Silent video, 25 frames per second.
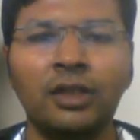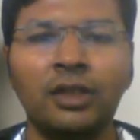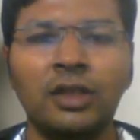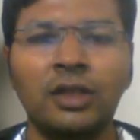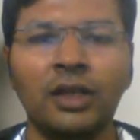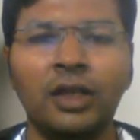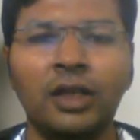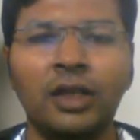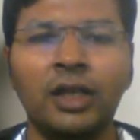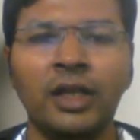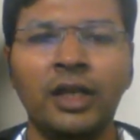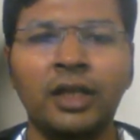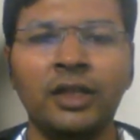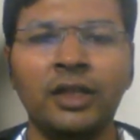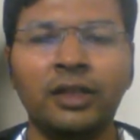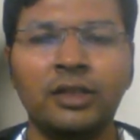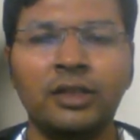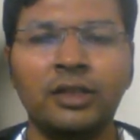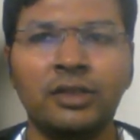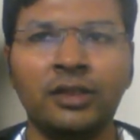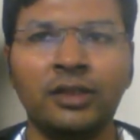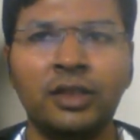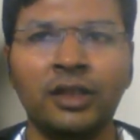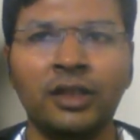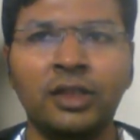And
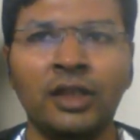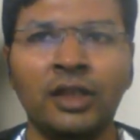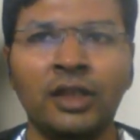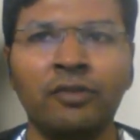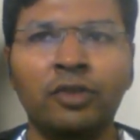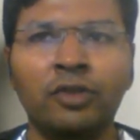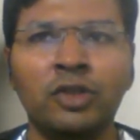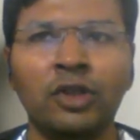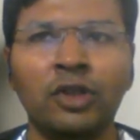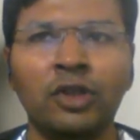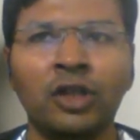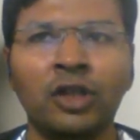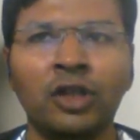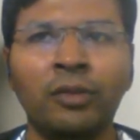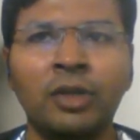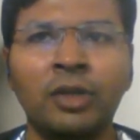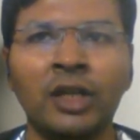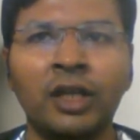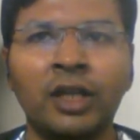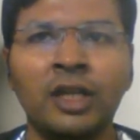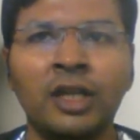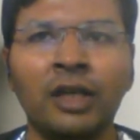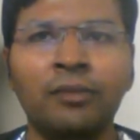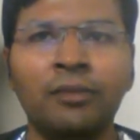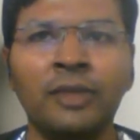then I would talk about
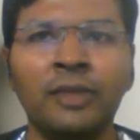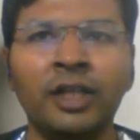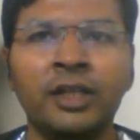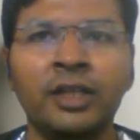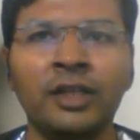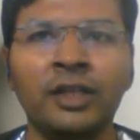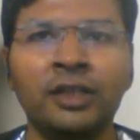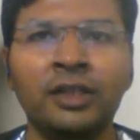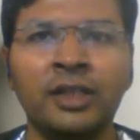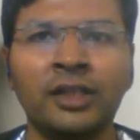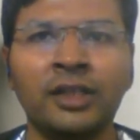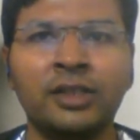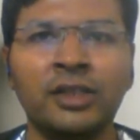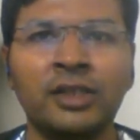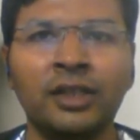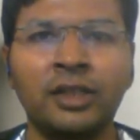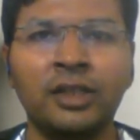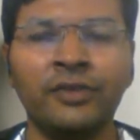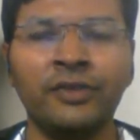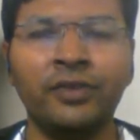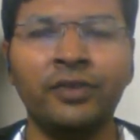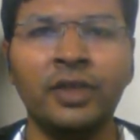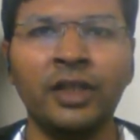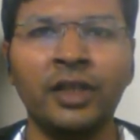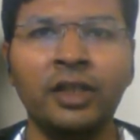like I'm 18x
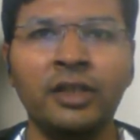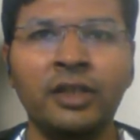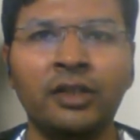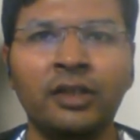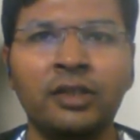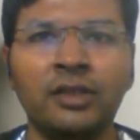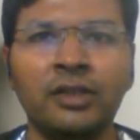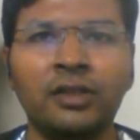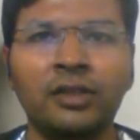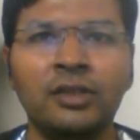certified.